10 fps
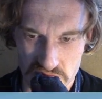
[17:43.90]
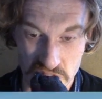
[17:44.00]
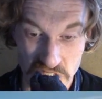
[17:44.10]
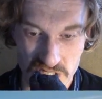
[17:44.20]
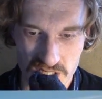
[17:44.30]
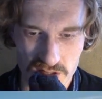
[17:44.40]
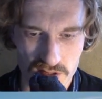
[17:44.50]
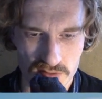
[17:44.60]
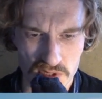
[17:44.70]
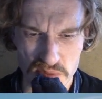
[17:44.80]

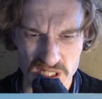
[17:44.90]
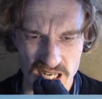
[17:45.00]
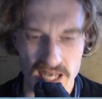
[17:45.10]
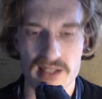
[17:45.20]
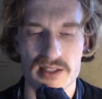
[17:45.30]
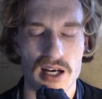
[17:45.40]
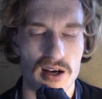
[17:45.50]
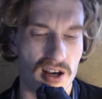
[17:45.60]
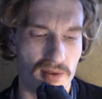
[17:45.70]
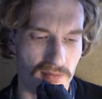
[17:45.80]
decent. A bit like
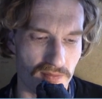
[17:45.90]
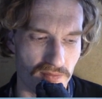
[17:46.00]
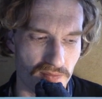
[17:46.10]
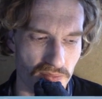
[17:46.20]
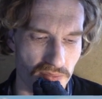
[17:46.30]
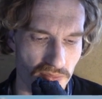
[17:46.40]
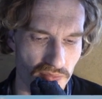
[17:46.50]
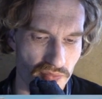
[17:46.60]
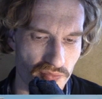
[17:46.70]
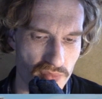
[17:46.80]
some
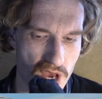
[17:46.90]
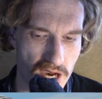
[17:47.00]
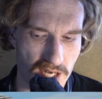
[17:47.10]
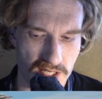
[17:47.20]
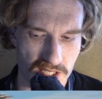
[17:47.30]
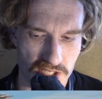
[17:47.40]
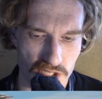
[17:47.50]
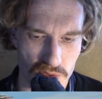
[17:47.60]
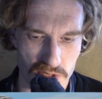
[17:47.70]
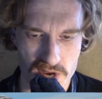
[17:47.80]
architecture
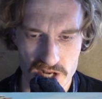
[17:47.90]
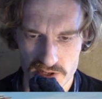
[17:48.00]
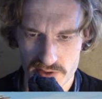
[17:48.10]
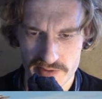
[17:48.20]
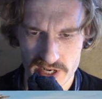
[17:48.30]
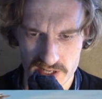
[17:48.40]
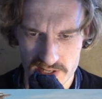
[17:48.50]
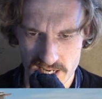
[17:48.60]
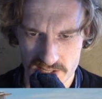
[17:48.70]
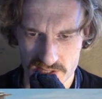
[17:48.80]
you would imagine to find in
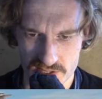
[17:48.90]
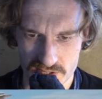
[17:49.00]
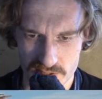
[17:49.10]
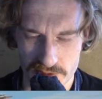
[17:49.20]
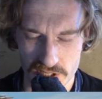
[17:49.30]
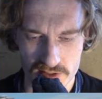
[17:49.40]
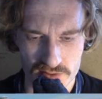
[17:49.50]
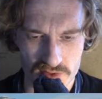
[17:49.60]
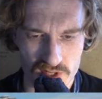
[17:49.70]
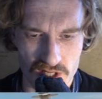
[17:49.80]
Texas or something.
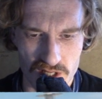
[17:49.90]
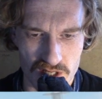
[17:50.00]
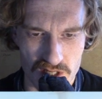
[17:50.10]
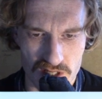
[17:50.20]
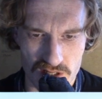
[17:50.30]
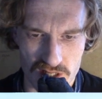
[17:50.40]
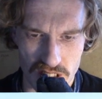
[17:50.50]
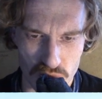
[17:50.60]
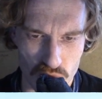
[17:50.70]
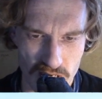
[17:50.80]
It's
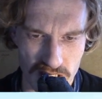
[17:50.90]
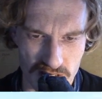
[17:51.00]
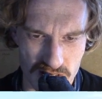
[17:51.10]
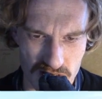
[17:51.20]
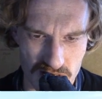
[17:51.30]
like white